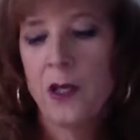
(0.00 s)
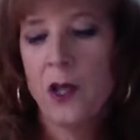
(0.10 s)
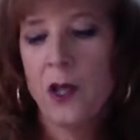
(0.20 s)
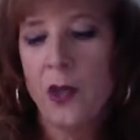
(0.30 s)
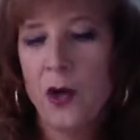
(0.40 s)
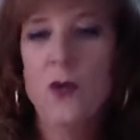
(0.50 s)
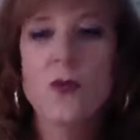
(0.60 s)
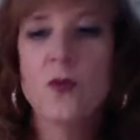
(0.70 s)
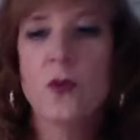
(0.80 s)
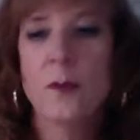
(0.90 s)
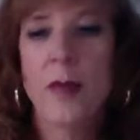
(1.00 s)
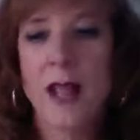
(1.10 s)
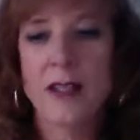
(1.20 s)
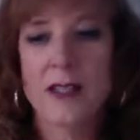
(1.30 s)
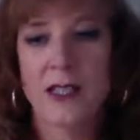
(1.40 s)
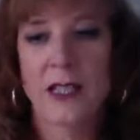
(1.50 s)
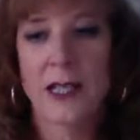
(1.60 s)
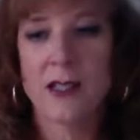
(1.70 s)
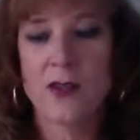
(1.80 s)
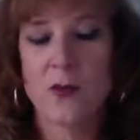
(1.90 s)
those were balanced
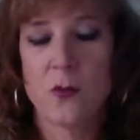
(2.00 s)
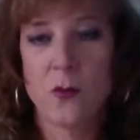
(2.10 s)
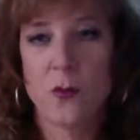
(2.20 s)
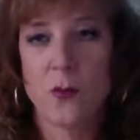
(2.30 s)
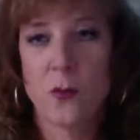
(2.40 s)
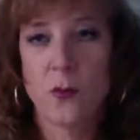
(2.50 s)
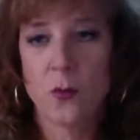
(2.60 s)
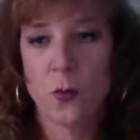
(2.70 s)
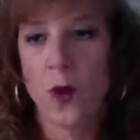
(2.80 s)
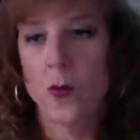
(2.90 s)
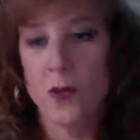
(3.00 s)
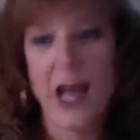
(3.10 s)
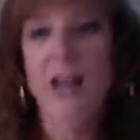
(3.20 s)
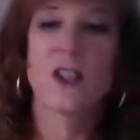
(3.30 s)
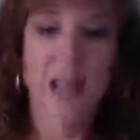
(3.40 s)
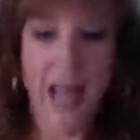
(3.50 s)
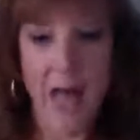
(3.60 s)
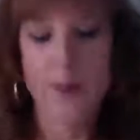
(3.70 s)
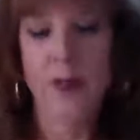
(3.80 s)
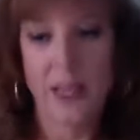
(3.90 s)
against what was actually
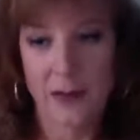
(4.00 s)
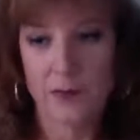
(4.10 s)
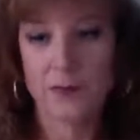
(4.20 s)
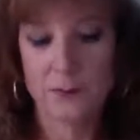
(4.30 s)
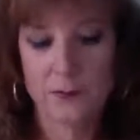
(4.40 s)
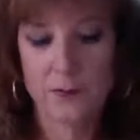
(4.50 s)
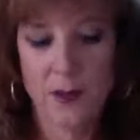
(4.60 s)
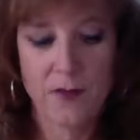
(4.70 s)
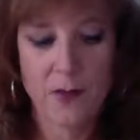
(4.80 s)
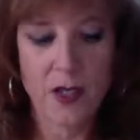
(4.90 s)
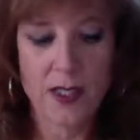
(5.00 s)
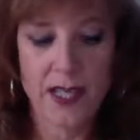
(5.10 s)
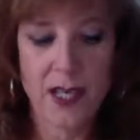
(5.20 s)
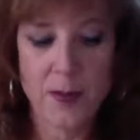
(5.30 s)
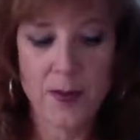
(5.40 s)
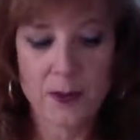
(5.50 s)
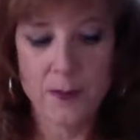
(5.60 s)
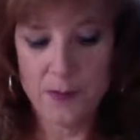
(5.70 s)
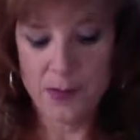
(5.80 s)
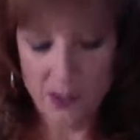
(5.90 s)
happening. For
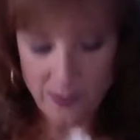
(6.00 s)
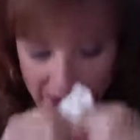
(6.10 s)
example, excuse me for a